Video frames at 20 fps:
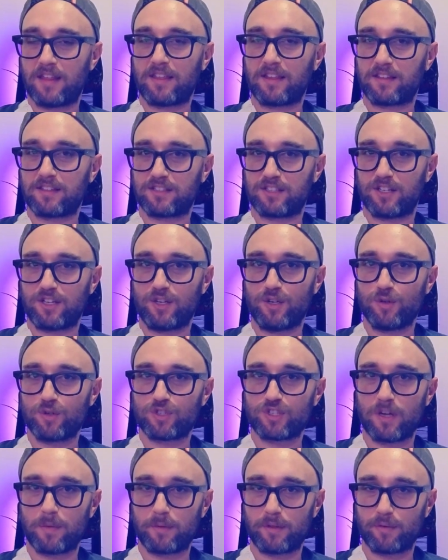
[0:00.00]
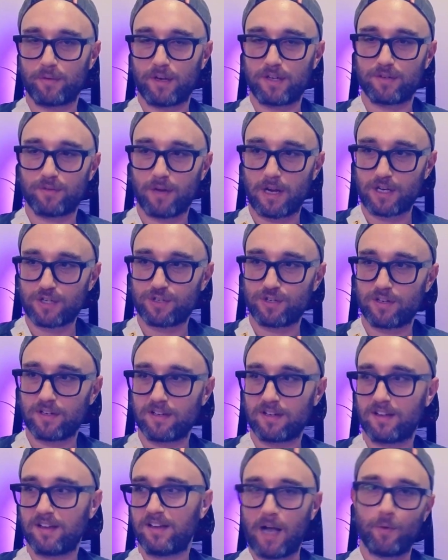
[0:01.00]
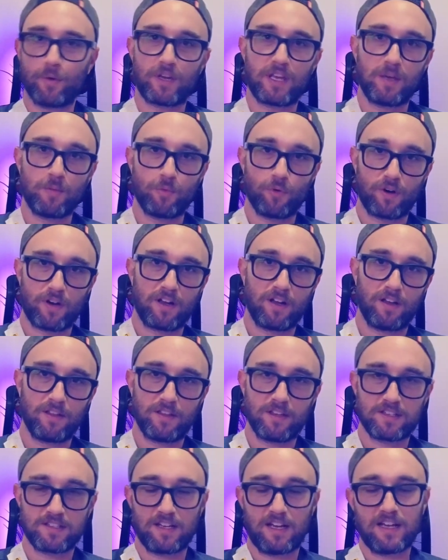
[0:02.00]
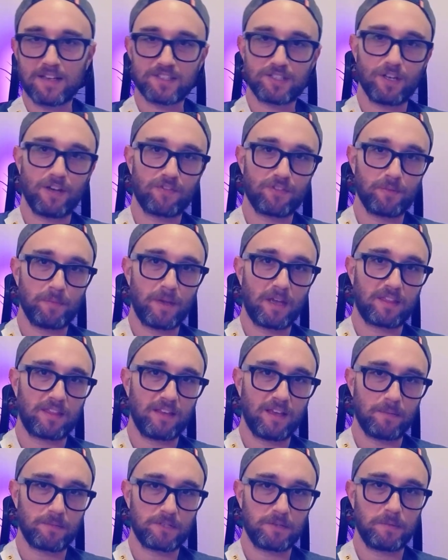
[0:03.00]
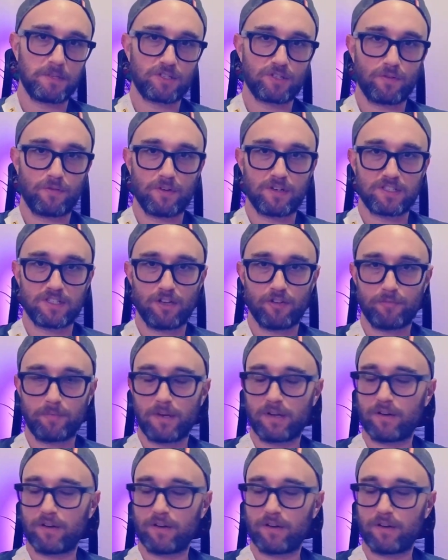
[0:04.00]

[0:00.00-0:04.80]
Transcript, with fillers: I think this is a huge step in the right direction. I will keep working on this. I still have to make the MCP server itself